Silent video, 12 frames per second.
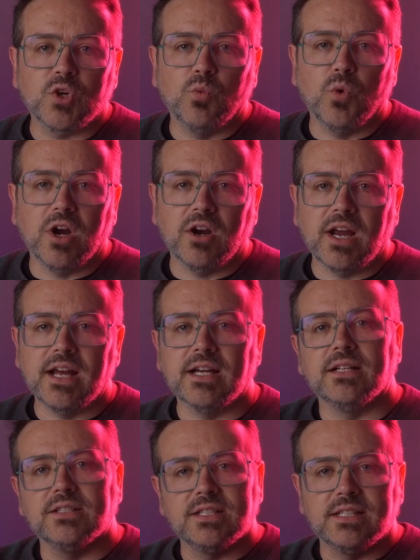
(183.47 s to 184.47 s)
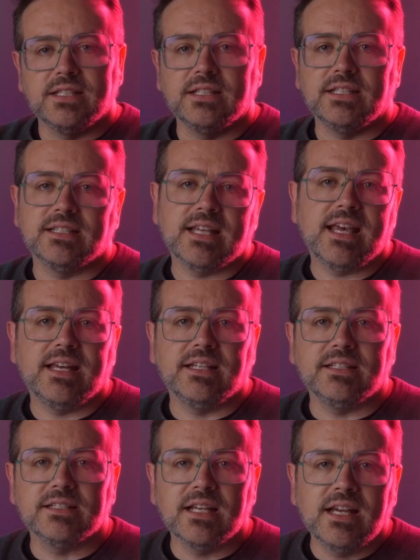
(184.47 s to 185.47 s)
whereas in these
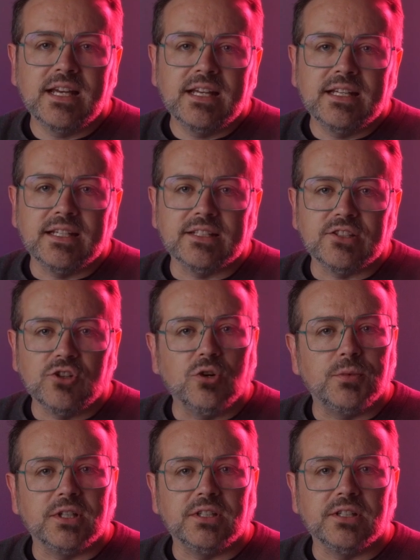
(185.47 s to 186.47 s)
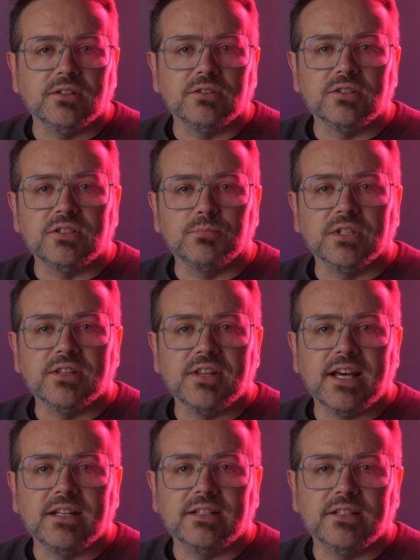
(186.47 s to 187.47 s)
80s it's no big deal to split
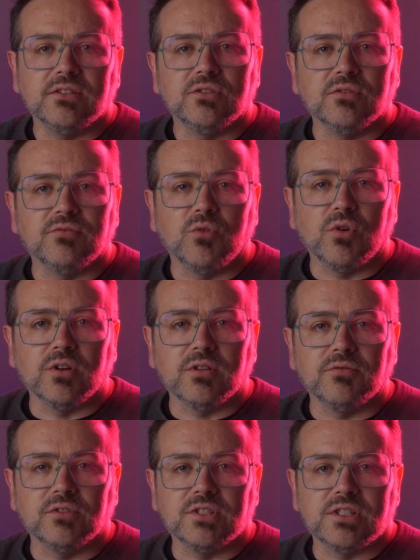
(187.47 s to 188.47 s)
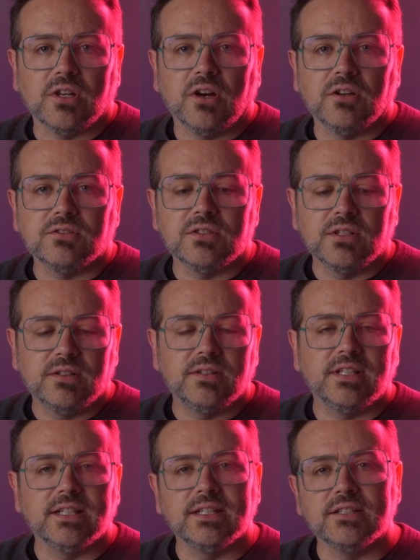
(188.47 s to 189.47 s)
that into 4 different stars.
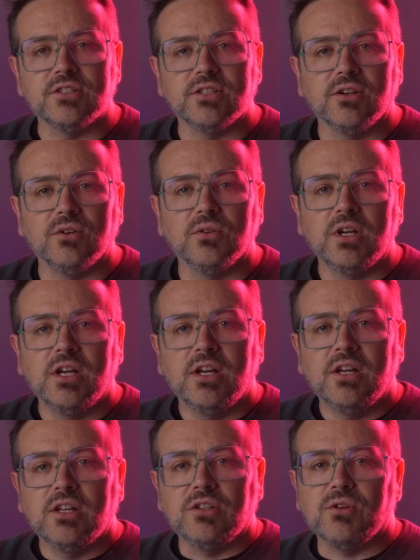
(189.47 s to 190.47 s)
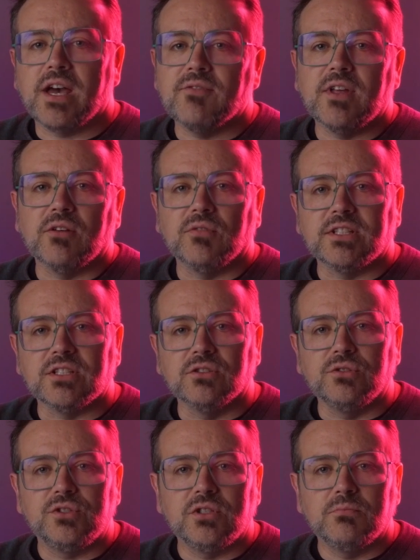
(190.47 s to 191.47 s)
And so you have that
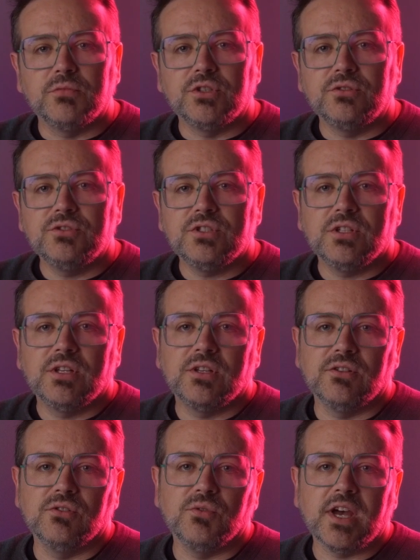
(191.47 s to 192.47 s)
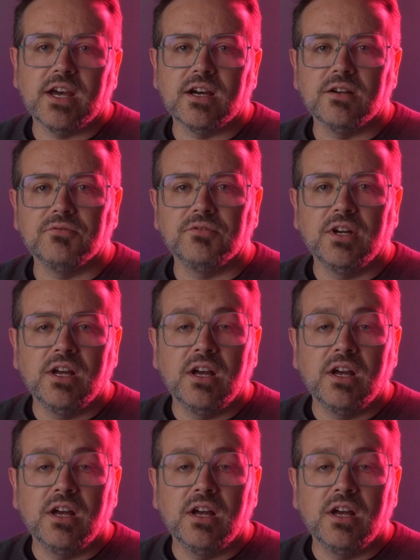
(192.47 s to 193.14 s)
resolution boost, you have